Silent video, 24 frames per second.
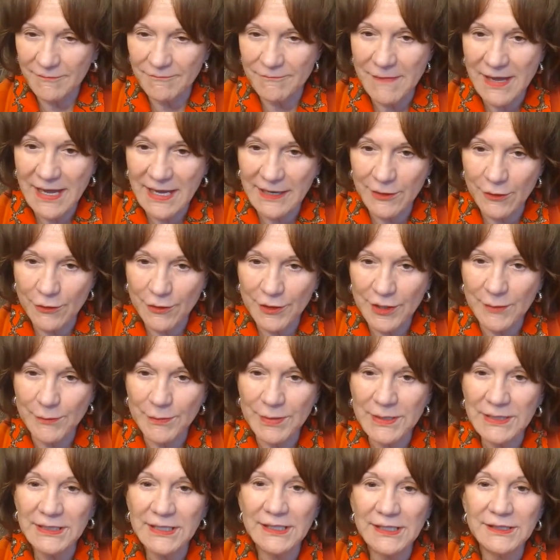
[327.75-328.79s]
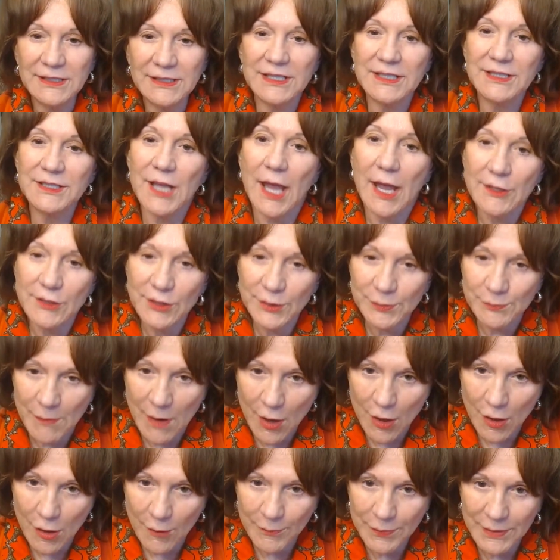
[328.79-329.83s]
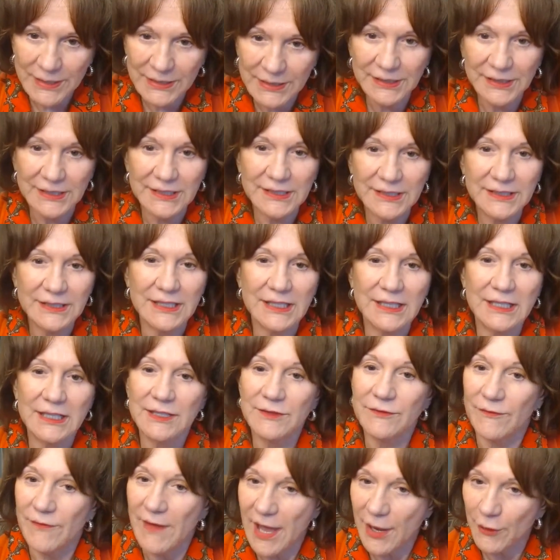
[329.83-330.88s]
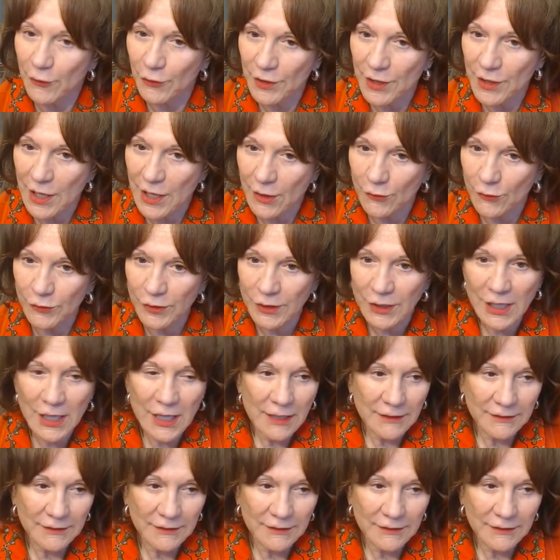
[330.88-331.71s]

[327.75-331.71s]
minority businesses, small businesses, veteran-owned,